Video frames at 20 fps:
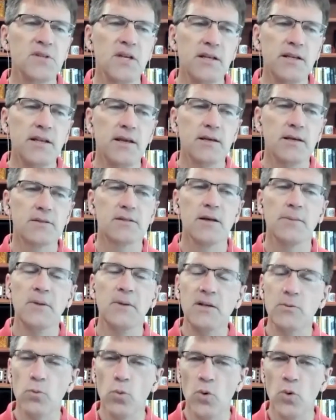India
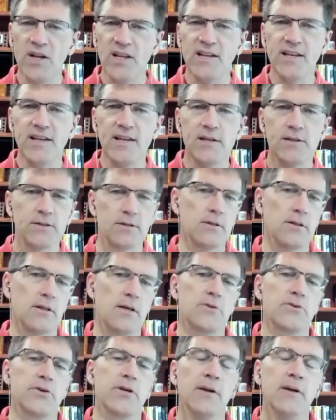Summit and when it is,
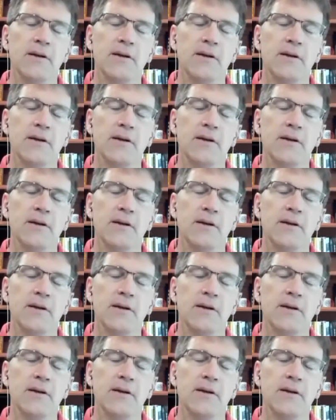Niladri.